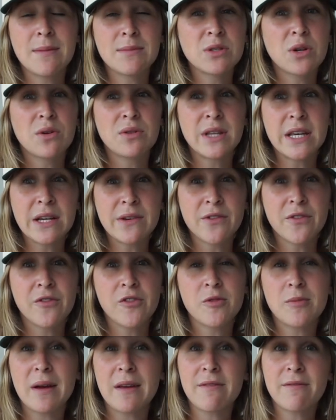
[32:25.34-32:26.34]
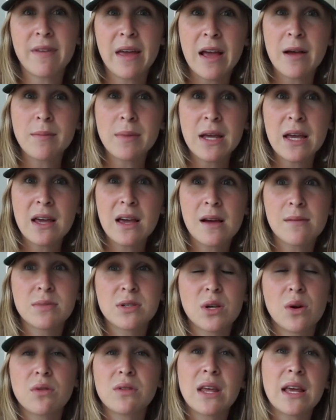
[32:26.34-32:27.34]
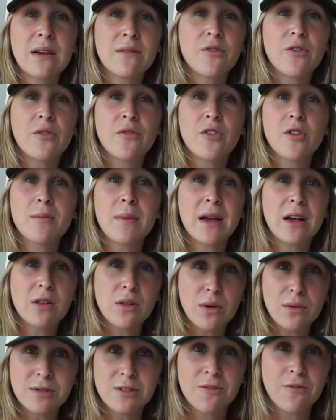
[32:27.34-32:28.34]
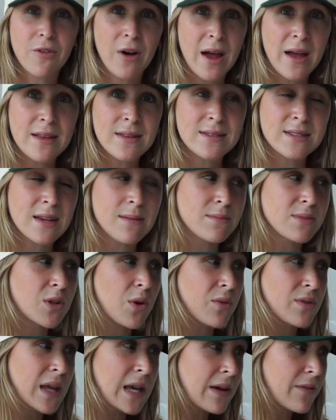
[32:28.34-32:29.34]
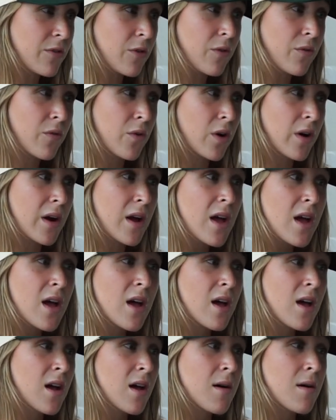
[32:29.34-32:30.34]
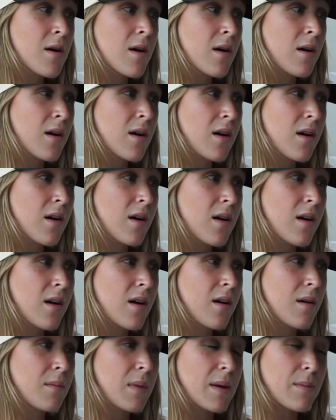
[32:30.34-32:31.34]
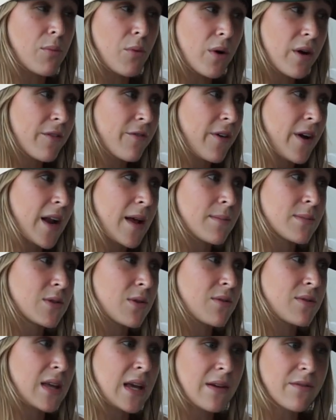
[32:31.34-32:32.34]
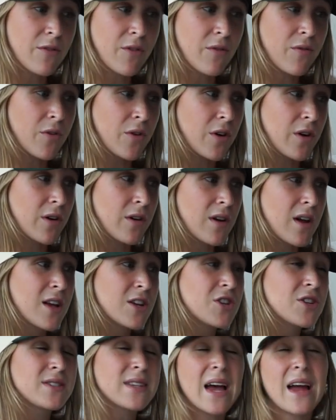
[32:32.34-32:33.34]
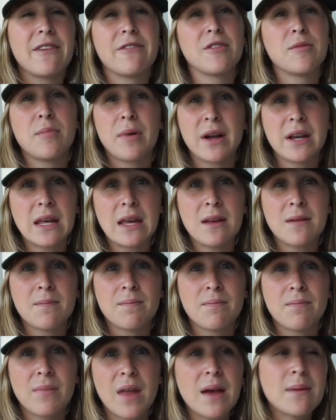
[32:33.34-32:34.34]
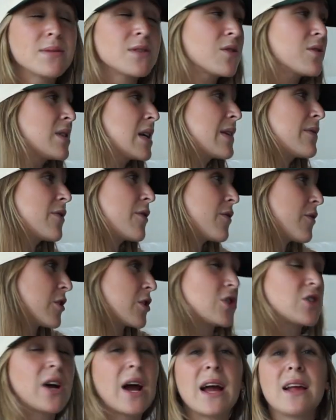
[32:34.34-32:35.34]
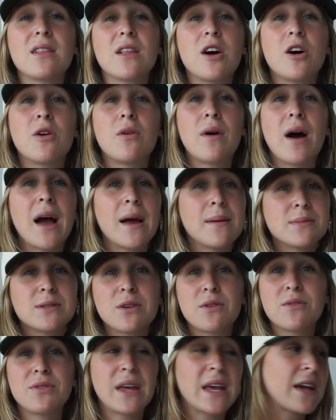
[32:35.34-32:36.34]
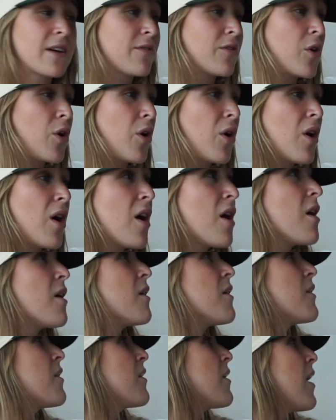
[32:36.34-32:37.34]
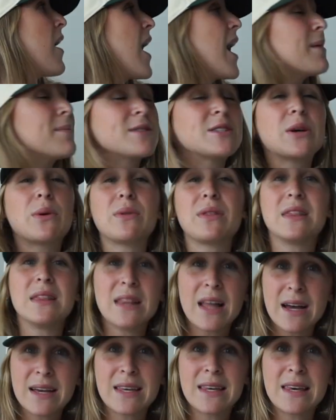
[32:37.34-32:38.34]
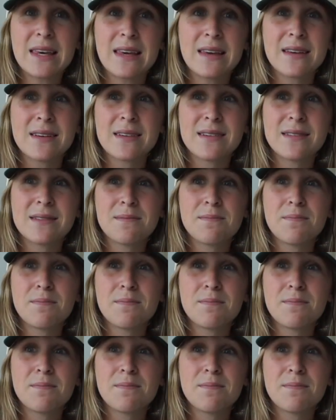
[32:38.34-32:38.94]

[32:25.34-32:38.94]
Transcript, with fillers: I'm so thankful for my family. I'm so thankful for my close friends. I'm so thankful for my boyfriend. I'm so thankful for just everybody. I'm so thankful for Shiloh. I'm so thankful. I'm so lucky